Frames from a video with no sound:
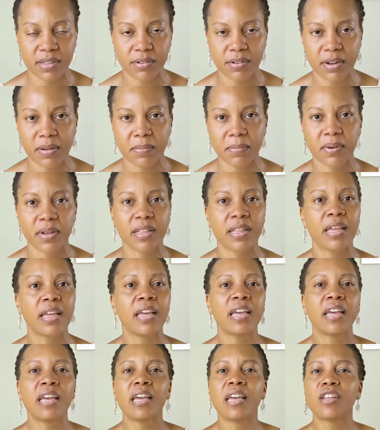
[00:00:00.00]
All right, but
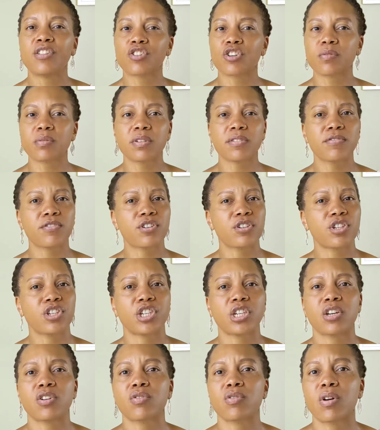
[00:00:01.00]
in terms of just
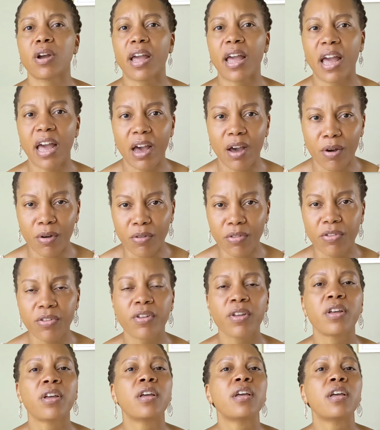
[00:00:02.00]
general health,